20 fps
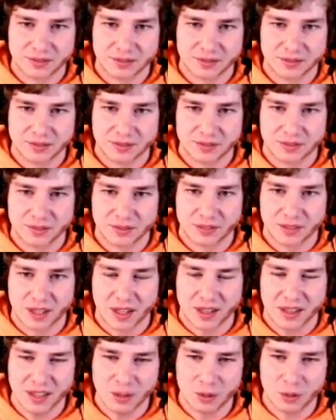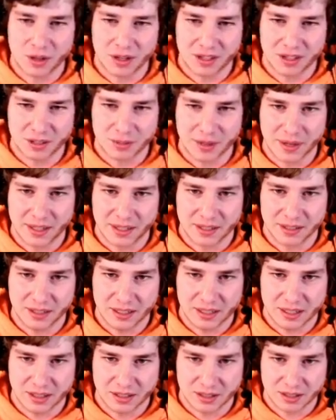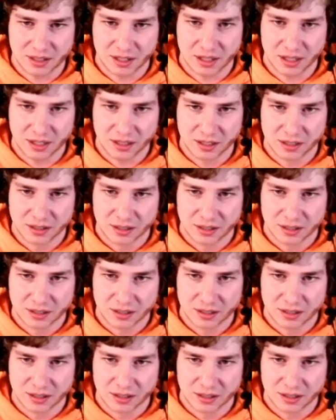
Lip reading: I think one of these might contain a star.